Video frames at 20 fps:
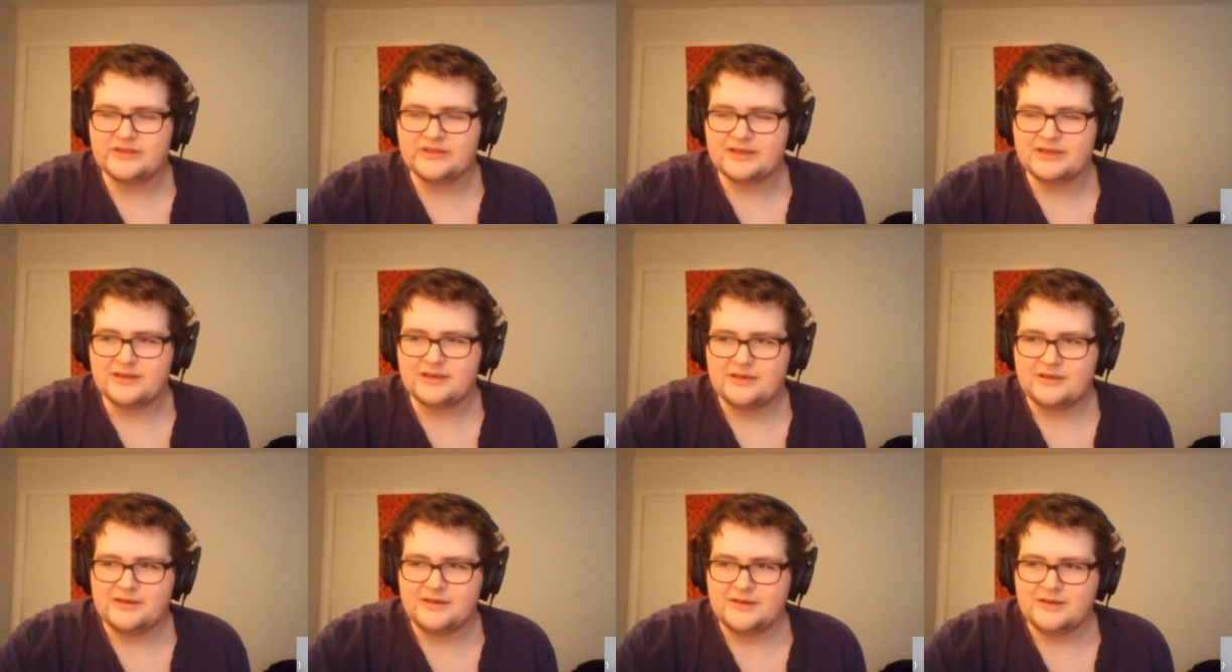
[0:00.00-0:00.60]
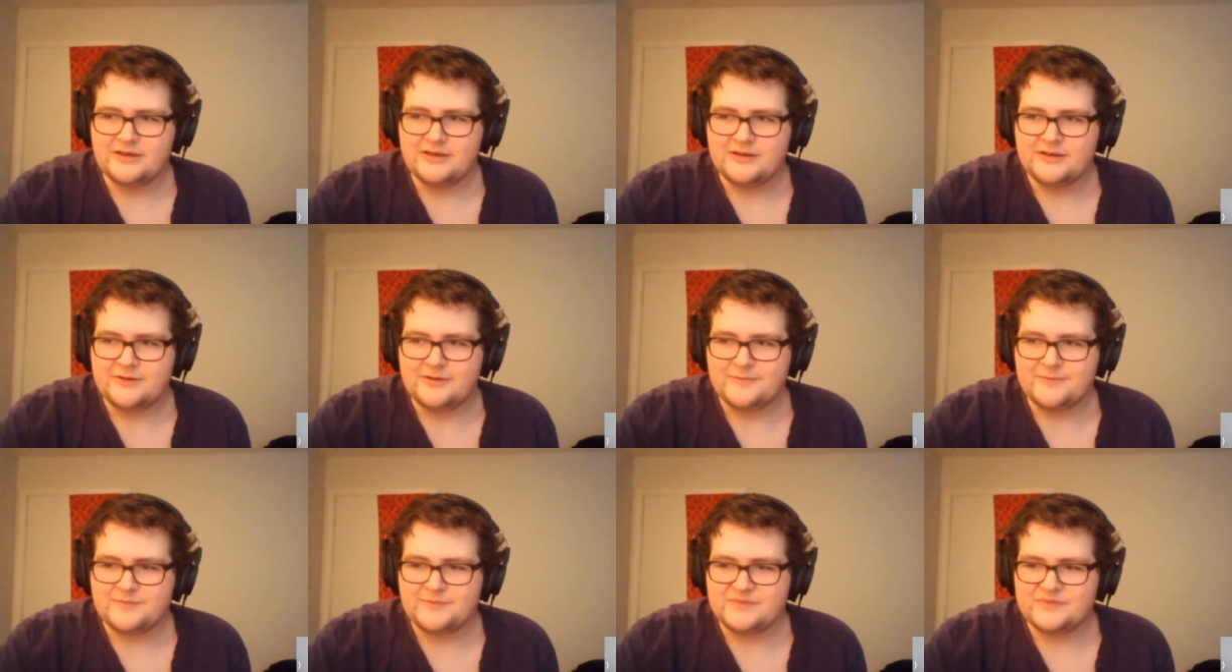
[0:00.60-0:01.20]
Like
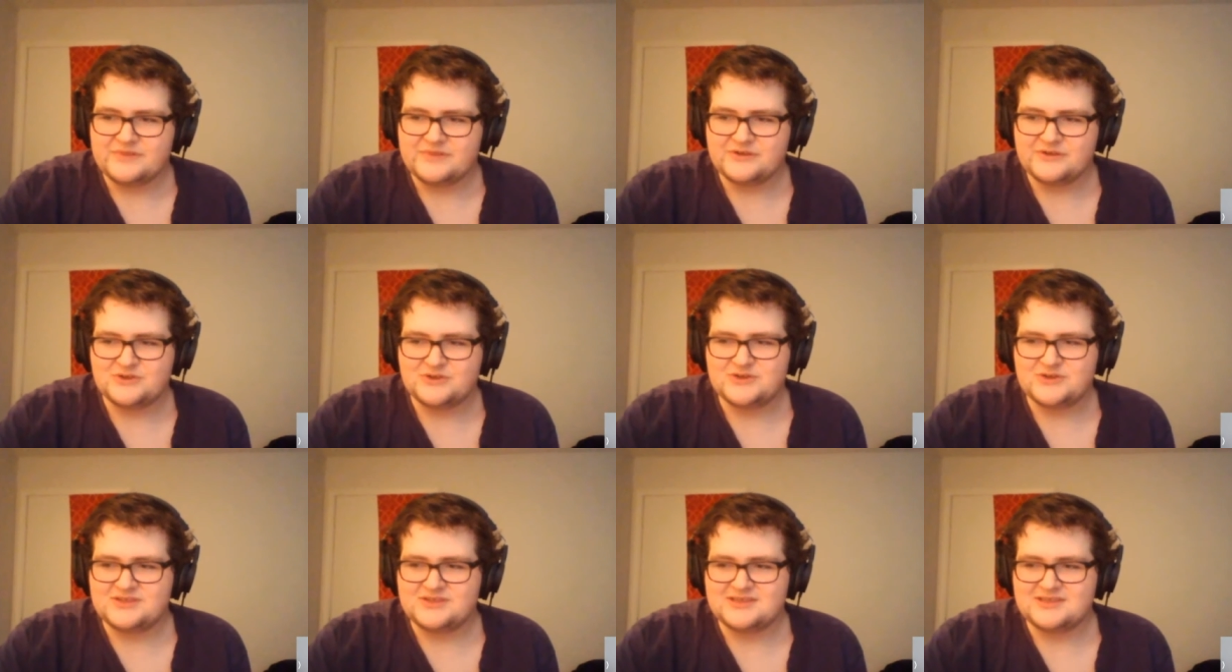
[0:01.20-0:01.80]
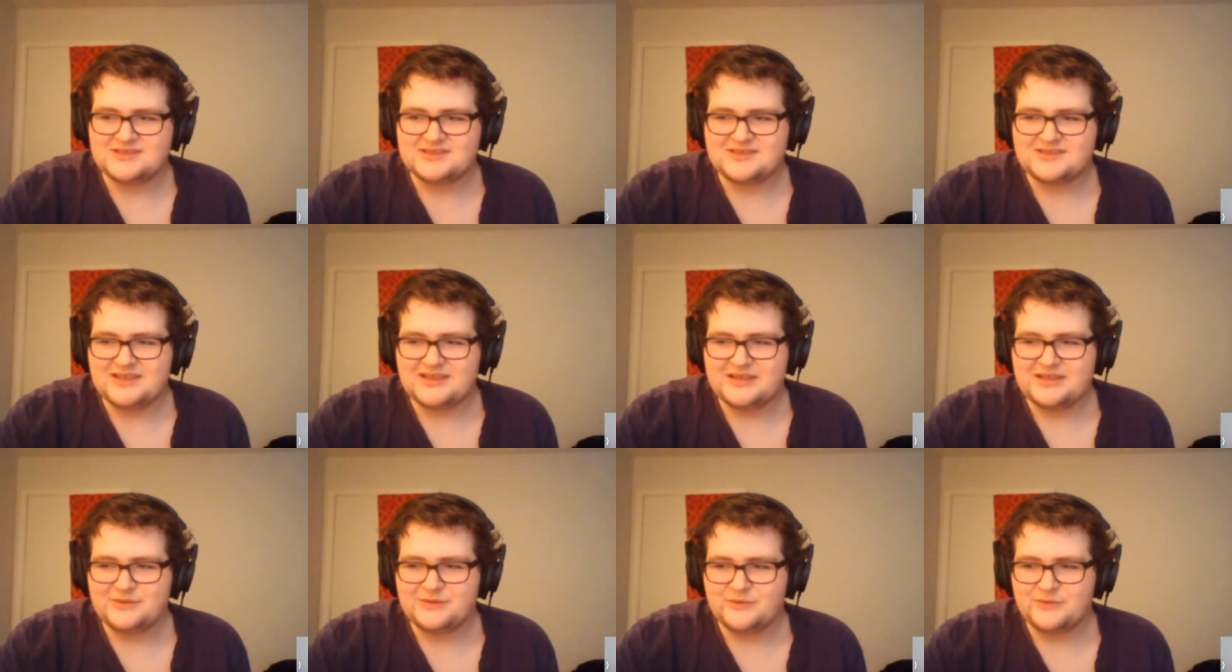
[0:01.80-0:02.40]
there's just a
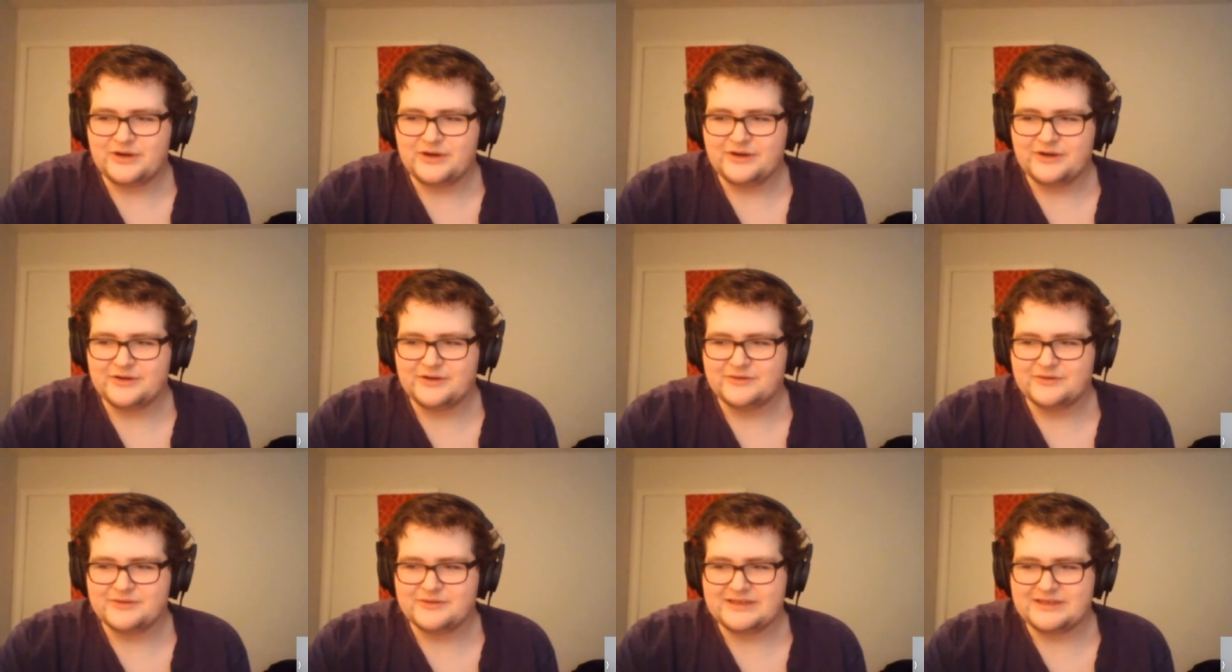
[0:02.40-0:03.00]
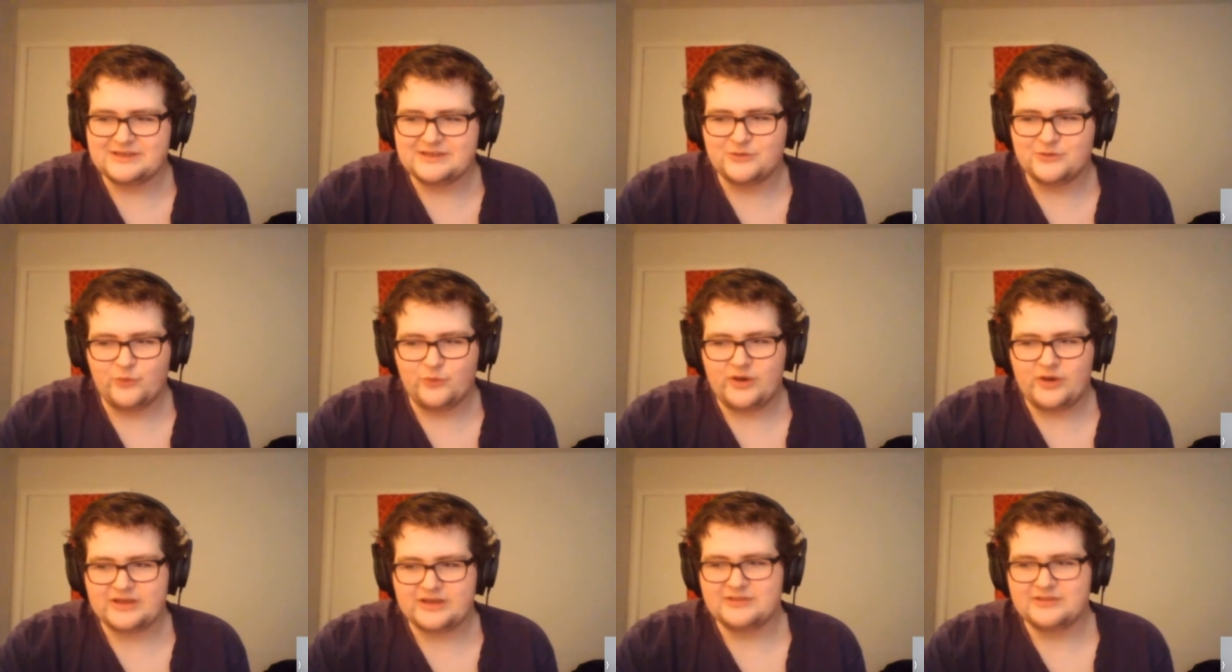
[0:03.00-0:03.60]
scene where like they're
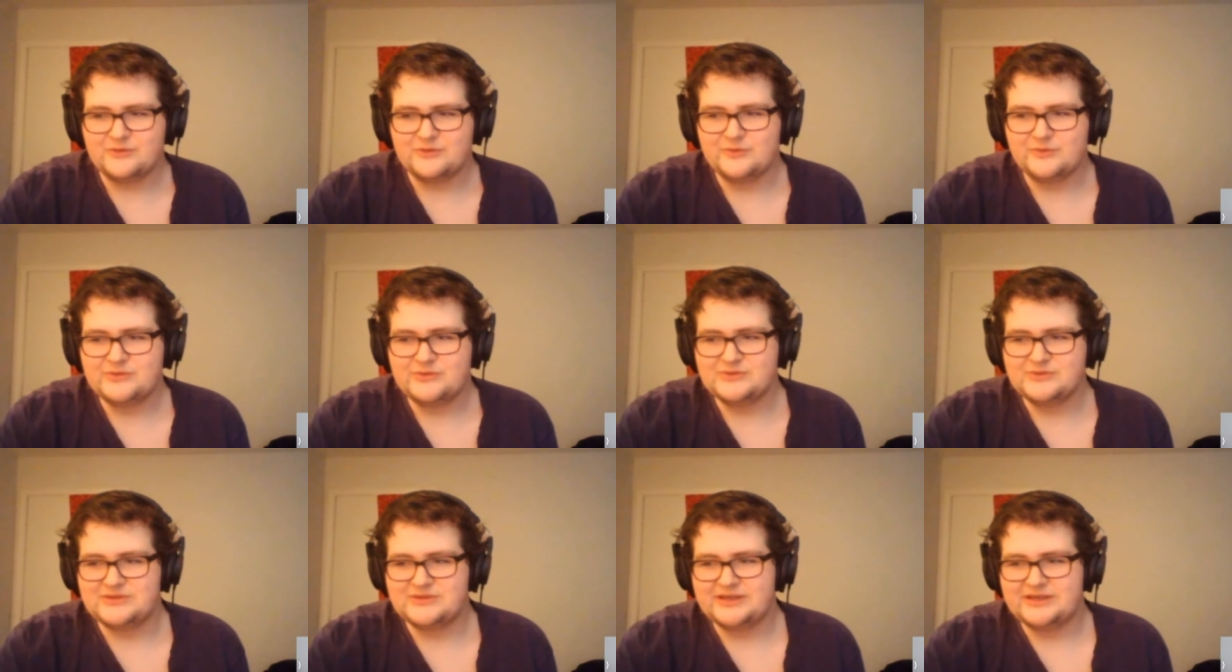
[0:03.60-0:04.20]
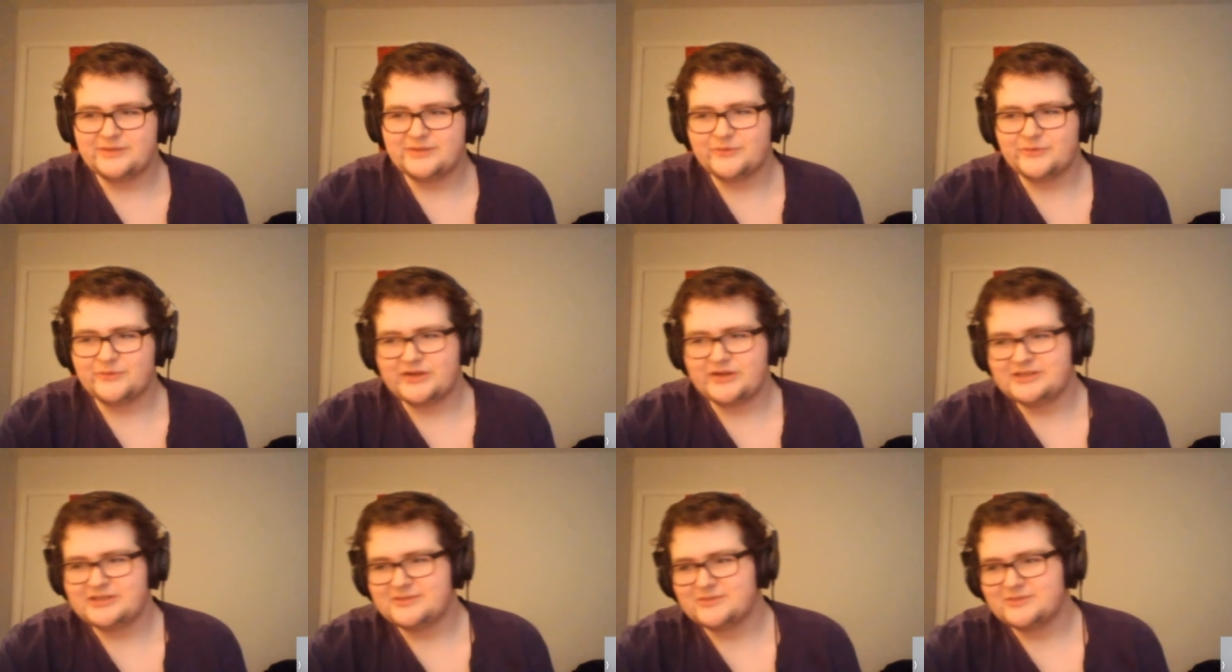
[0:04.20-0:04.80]
walking through a museum
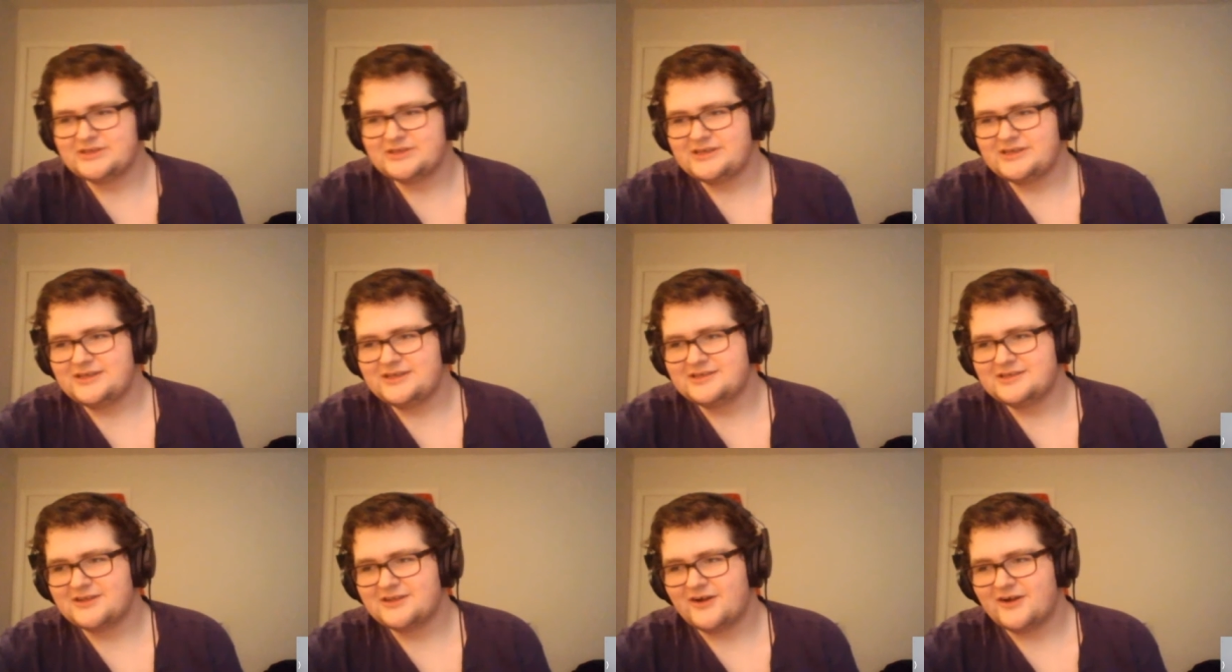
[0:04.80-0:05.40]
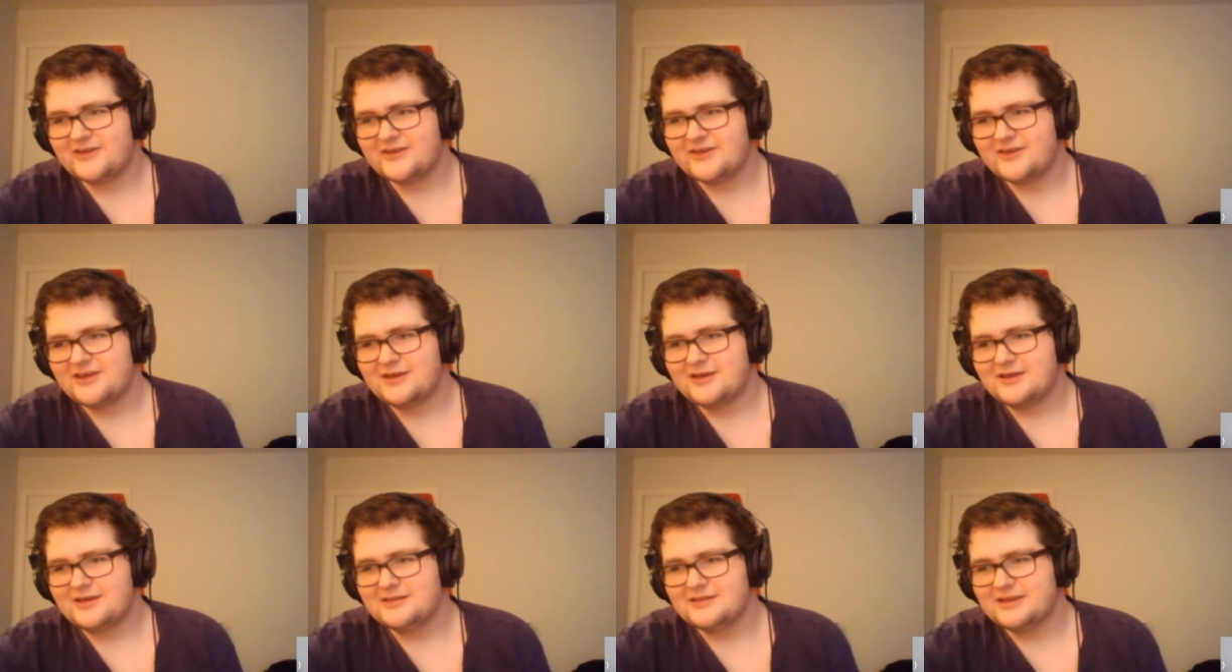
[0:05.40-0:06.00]
randomly and
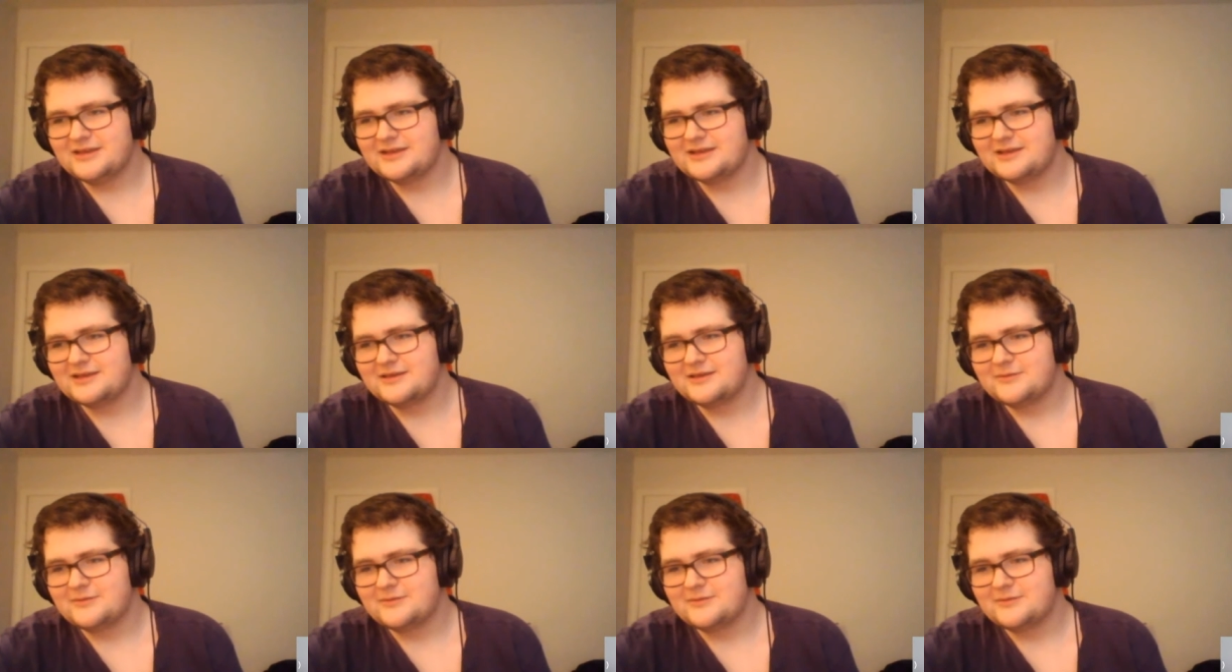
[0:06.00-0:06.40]
talking, and like